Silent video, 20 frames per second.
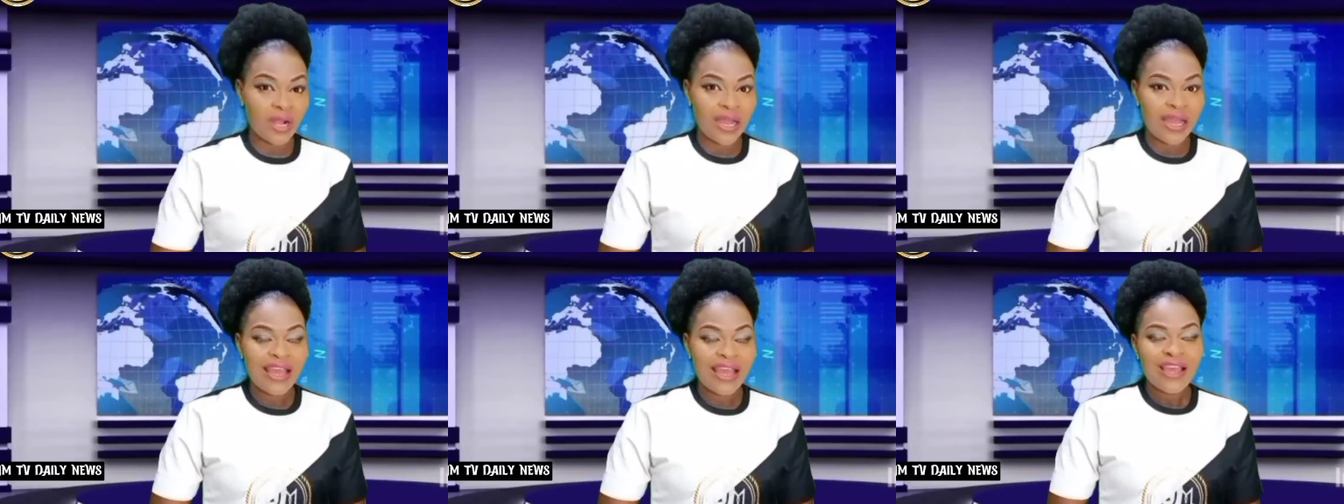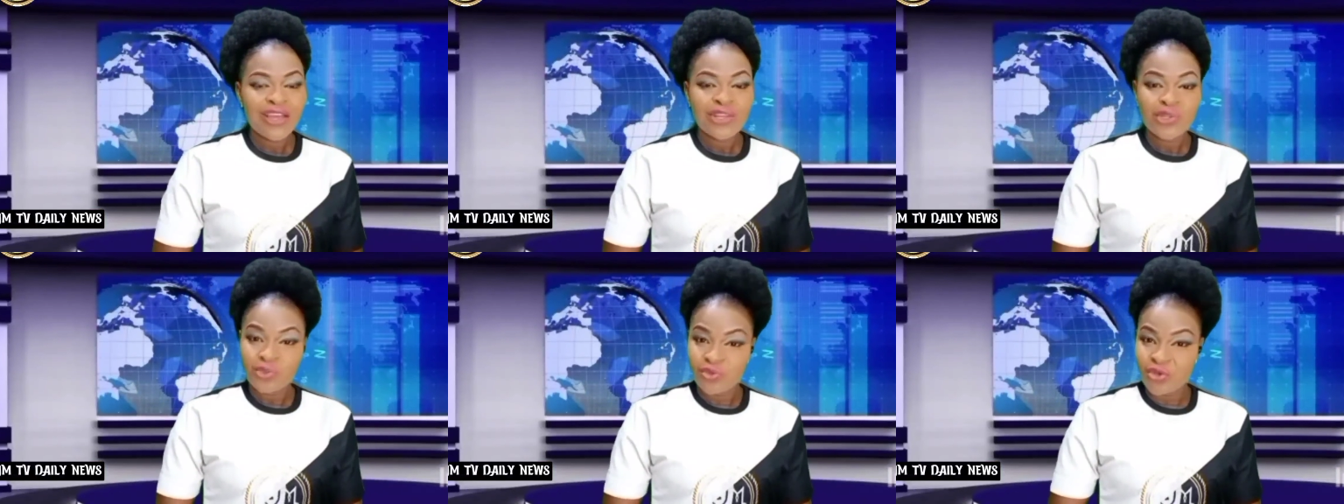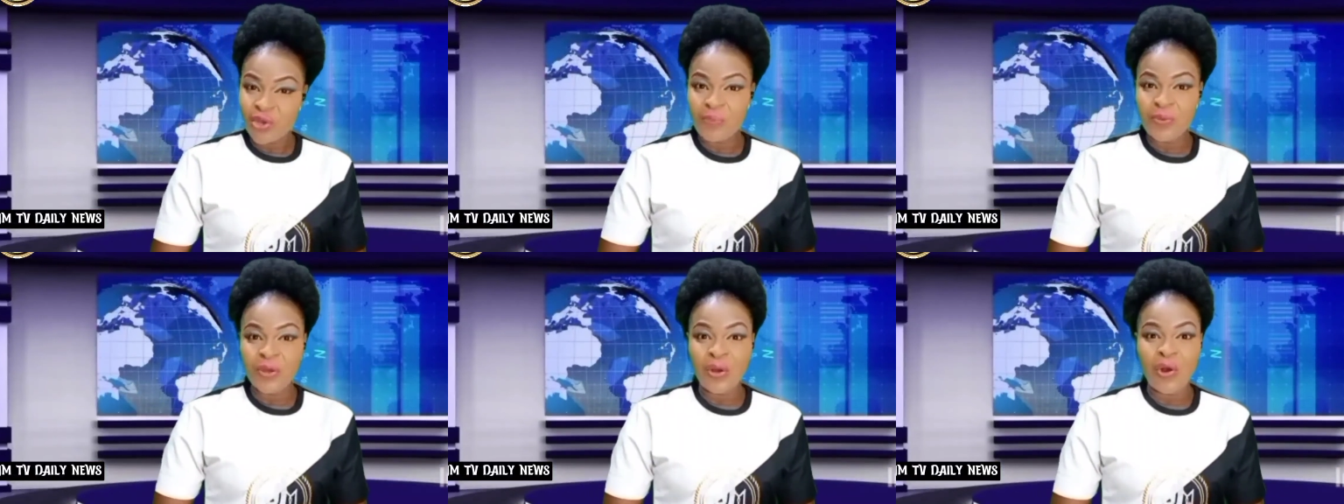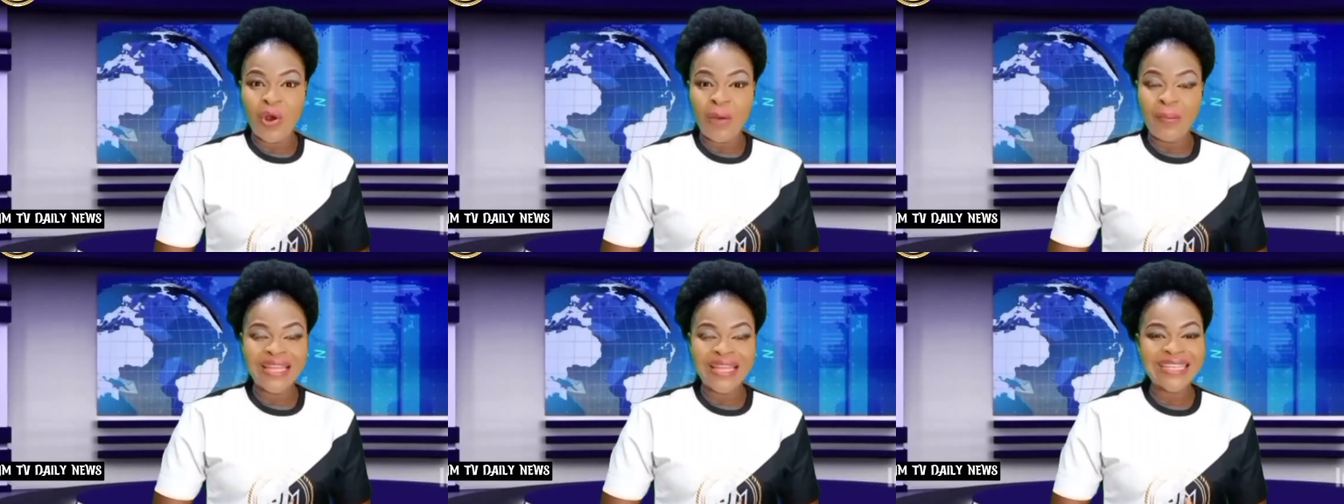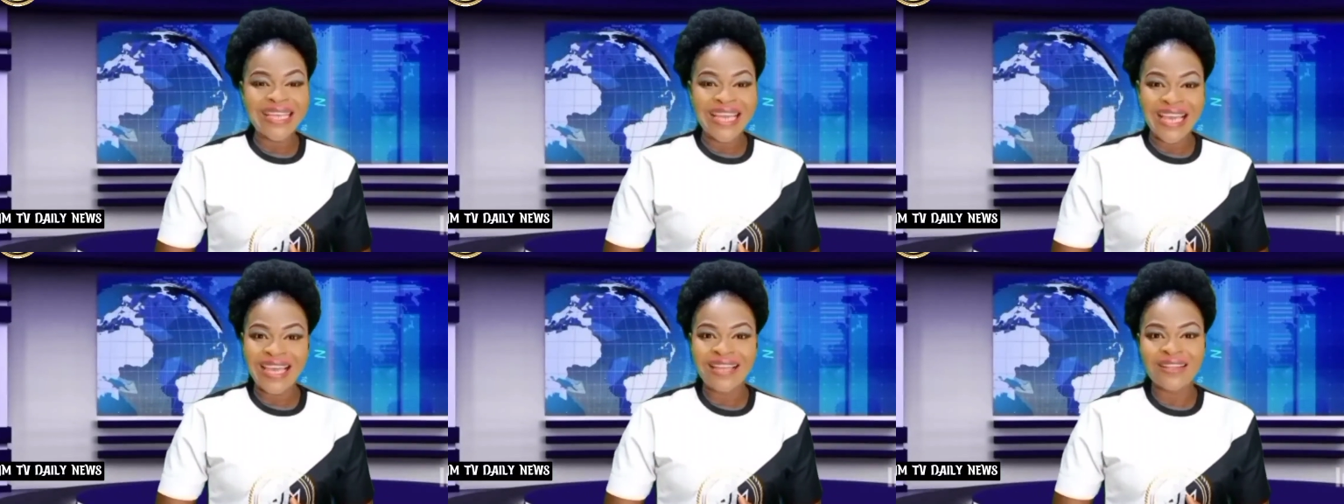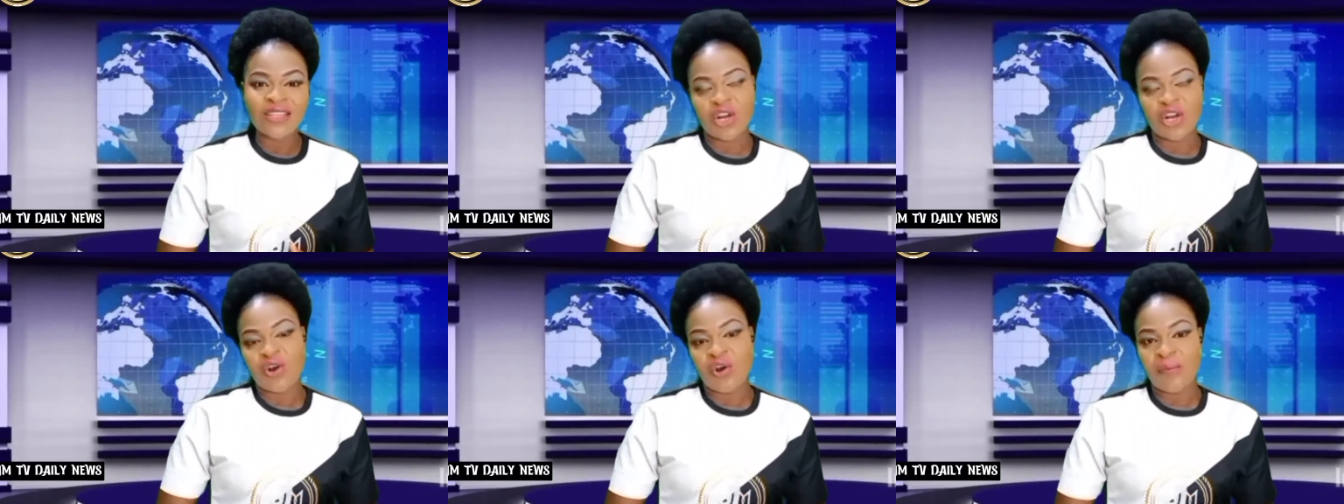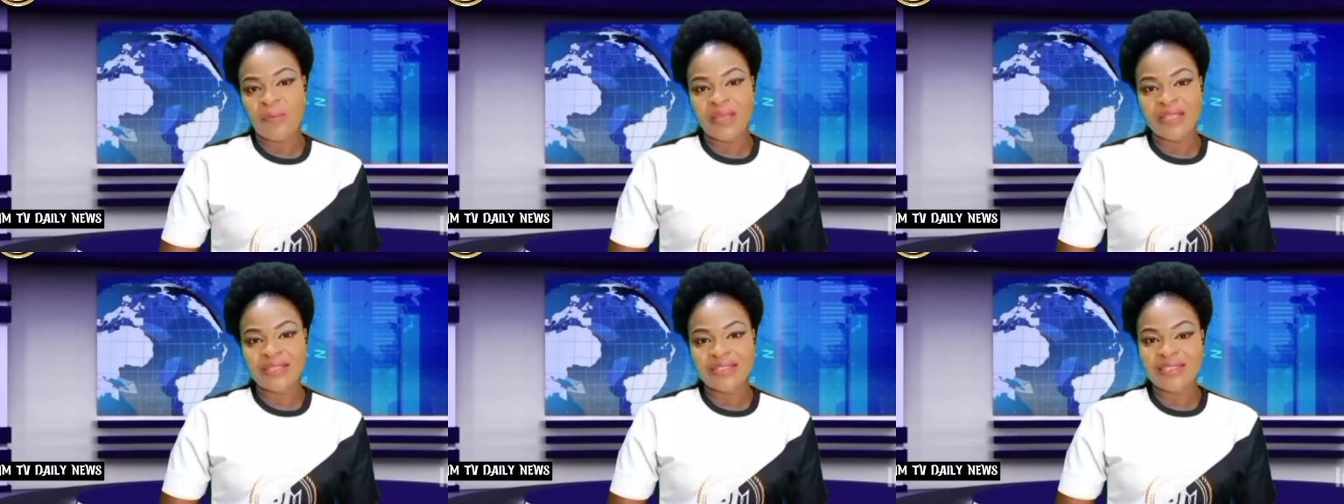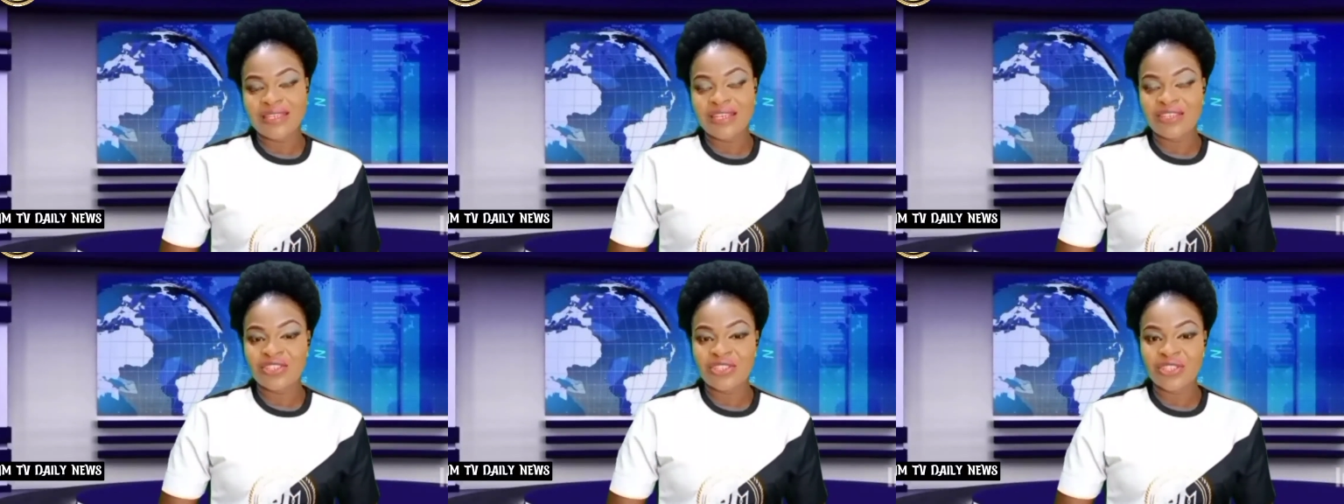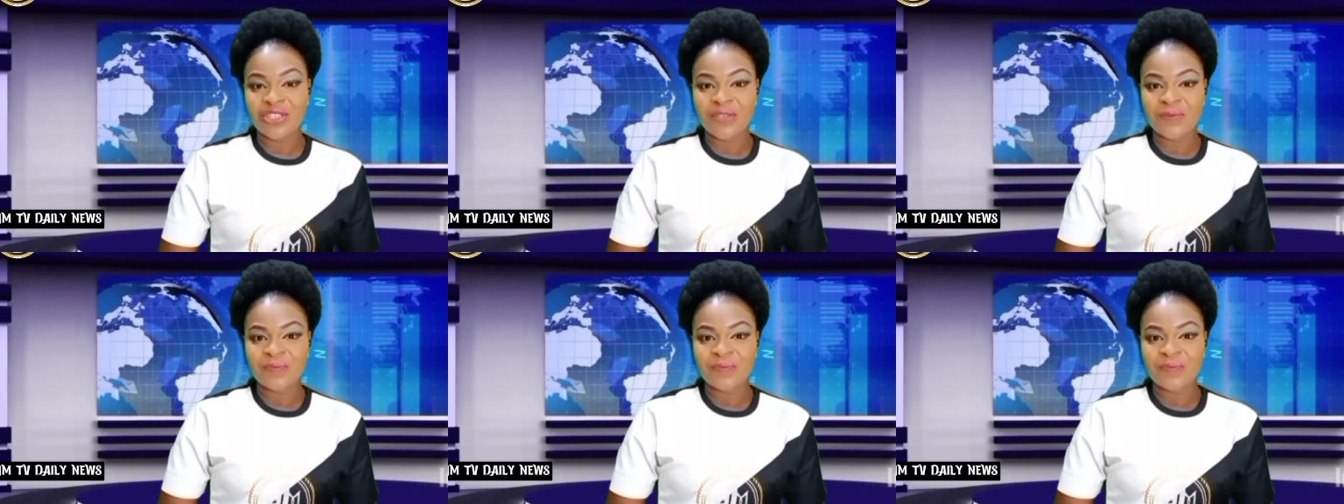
Drop your comment in the comment section.